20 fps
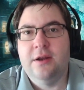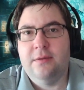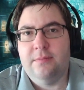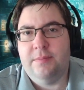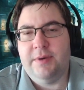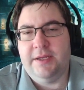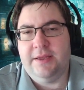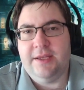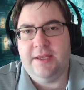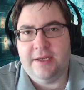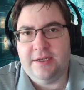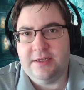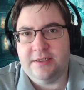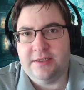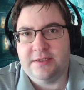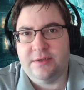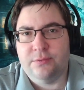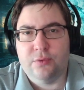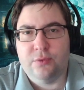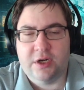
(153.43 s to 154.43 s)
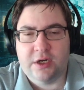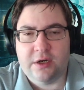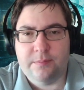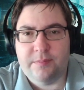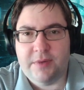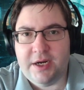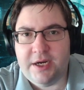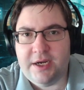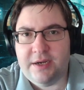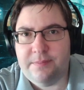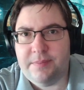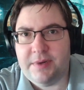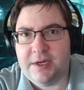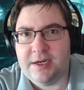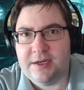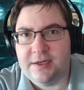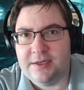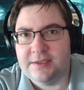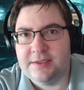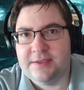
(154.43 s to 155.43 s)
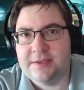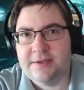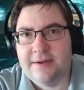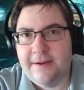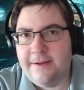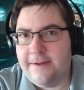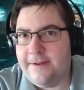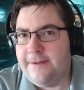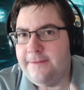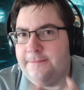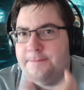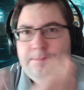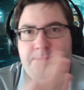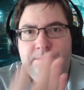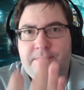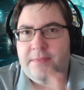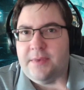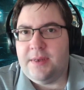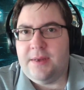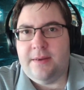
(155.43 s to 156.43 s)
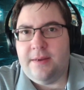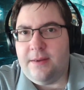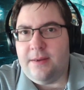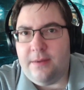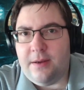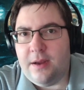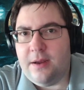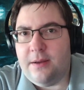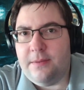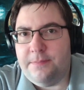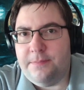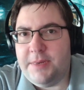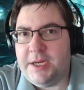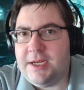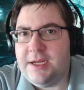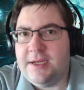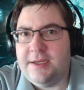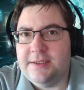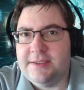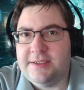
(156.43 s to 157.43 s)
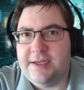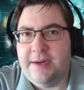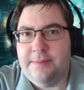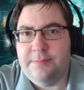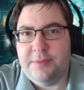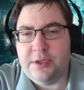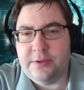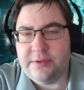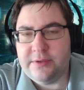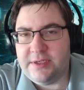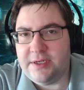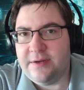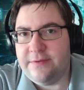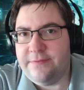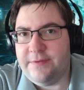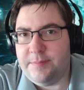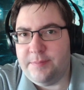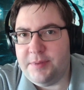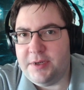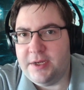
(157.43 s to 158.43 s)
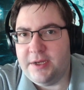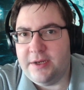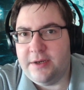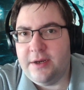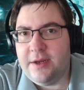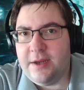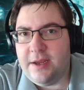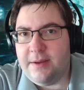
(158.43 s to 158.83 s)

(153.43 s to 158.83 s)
But that doesn't work on mine because I'm using a VPN,